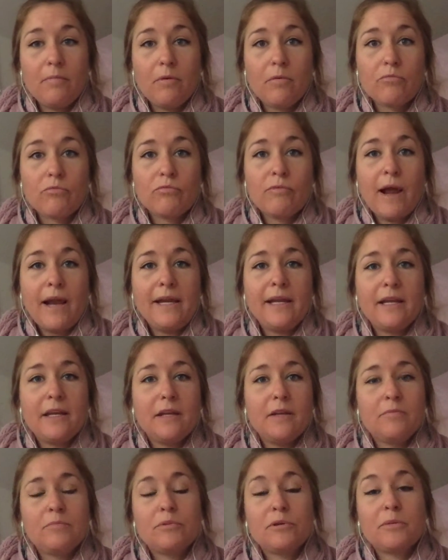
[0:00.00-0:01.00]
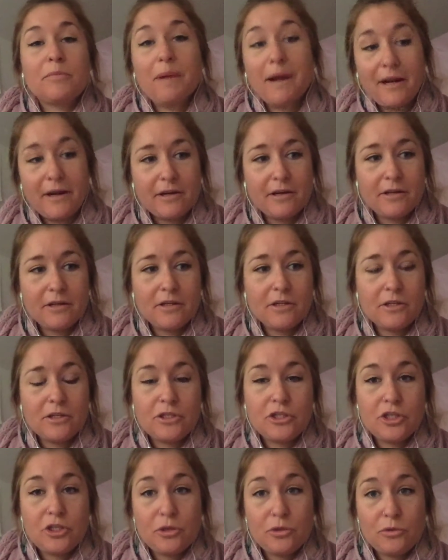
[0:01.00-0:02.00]
ready and prepared
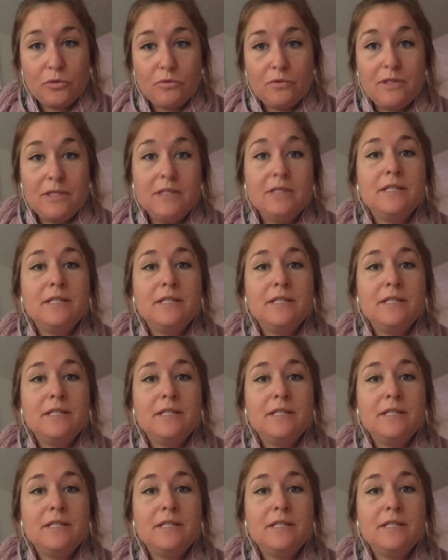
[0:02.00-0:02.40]
to